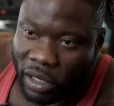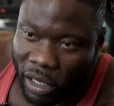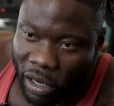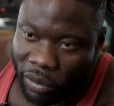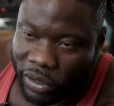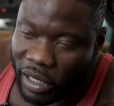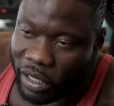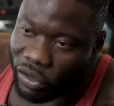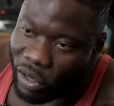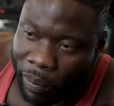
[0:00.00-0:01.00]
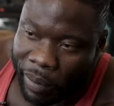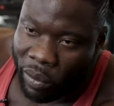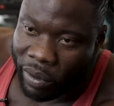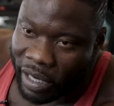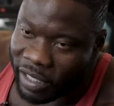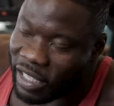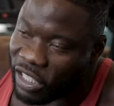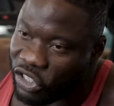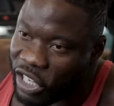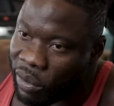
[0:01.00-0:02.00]
You know what I'm saying? So I've been with them
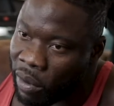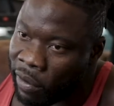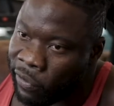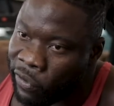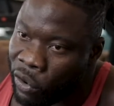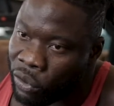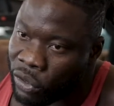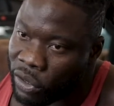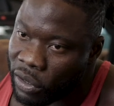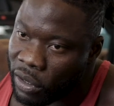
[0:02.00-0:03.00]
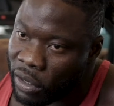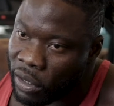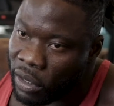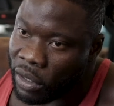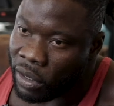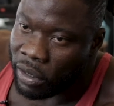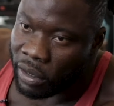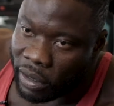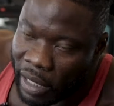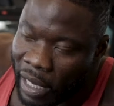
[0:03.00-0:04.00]
since January 1st.
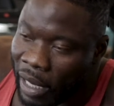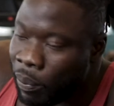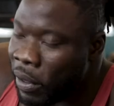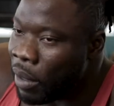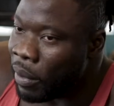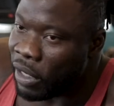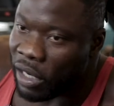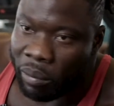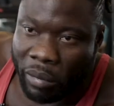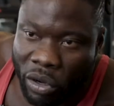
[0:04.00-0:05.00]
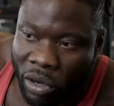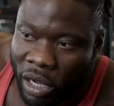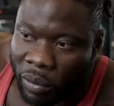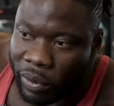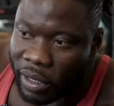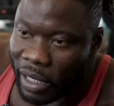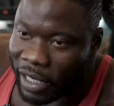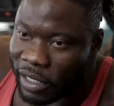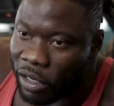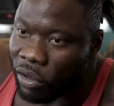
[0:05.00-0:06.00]
Then I pick up another meal company and I
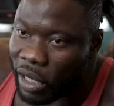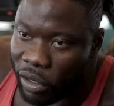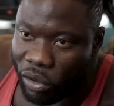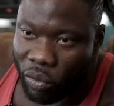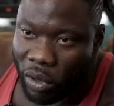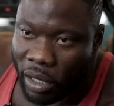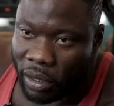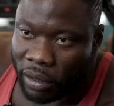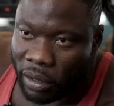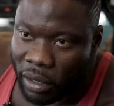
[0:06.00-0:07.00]
said, okay, you know what?